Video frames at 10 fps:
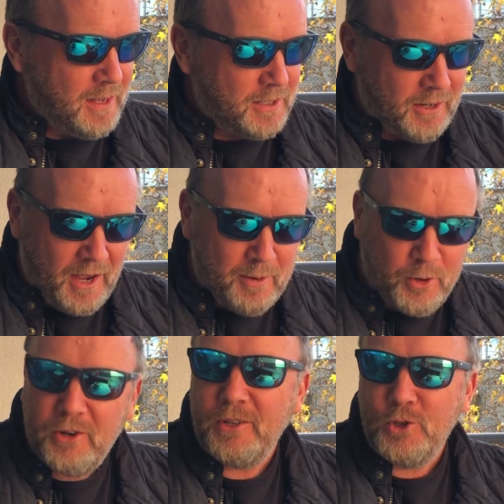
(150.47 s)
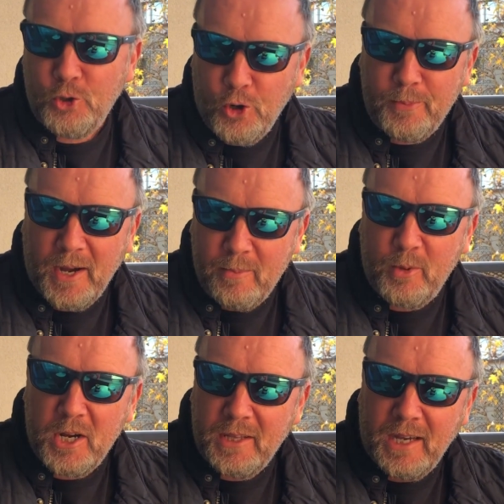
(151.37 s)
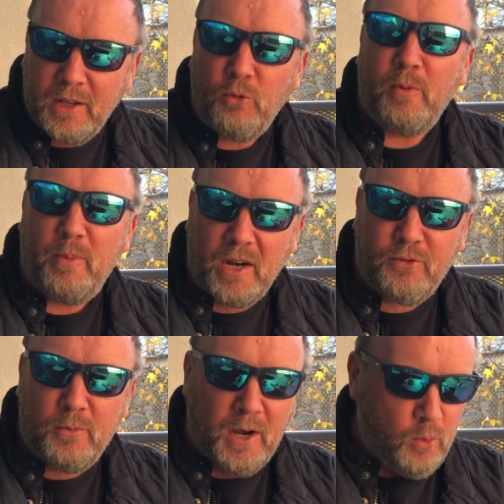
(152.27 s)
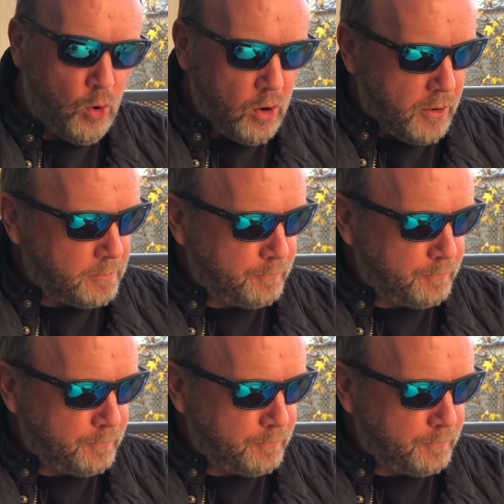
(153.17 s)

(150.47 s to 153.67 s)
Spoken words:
So now I'm going to enjoy my beer now that we're back from our walk